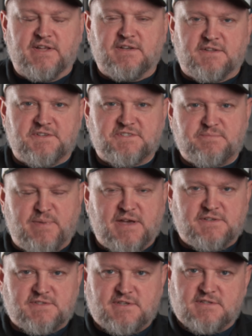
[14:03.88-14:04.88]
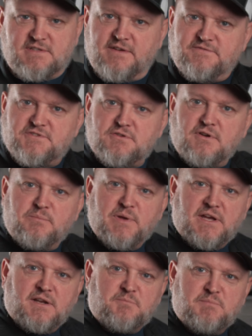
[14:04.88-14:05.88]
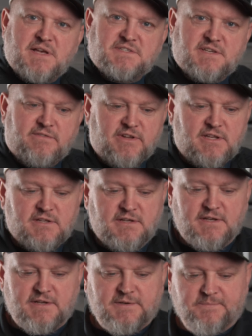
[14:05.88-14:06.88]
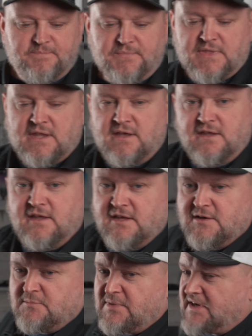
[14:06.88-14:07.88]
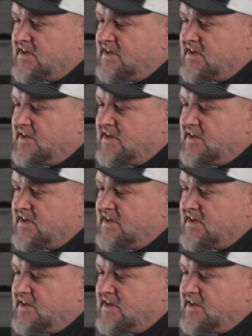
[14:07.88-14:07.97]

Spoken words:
into this space because I've started making a mess of it. But